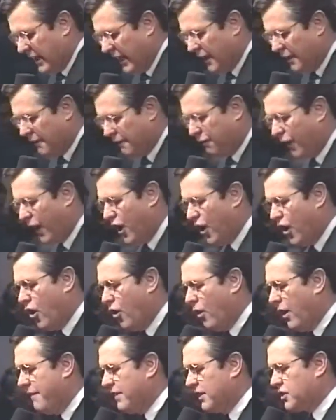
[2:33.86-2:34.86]

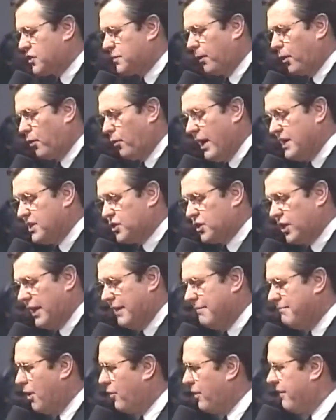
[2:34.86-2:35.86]
inflow of inspiration
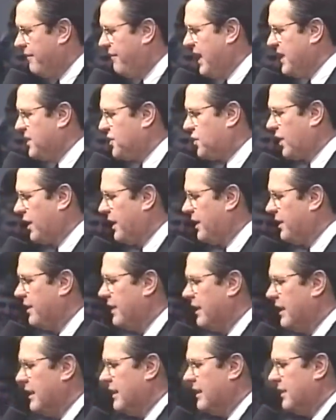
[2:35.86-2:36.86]
and motivation and
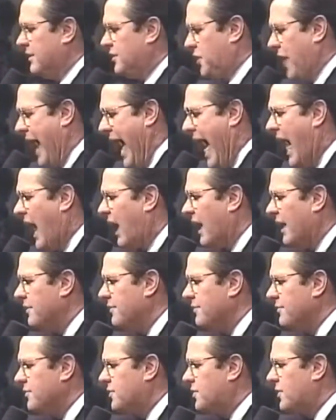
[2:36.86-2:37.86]

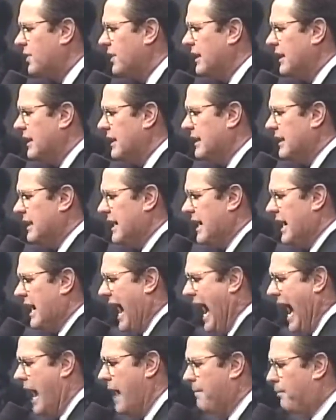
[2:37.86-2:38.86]
challenge.
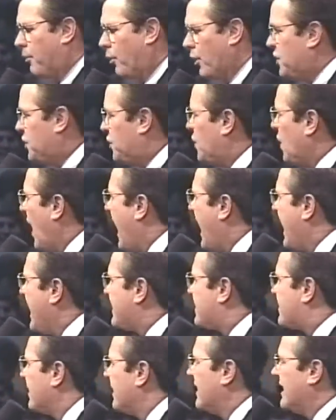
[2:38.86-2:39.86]
I
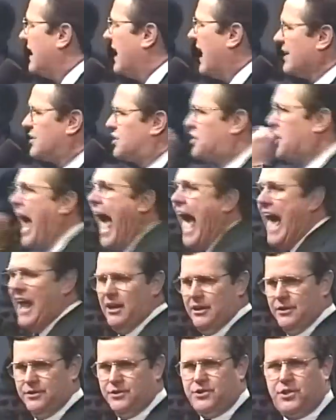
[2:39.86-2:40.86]
appreciate a
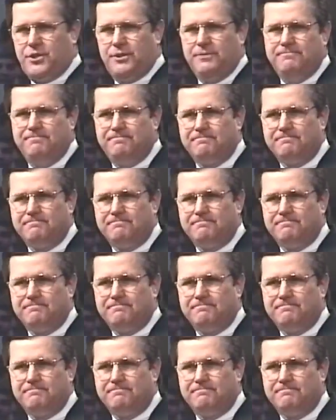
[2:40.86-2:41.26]
challenge.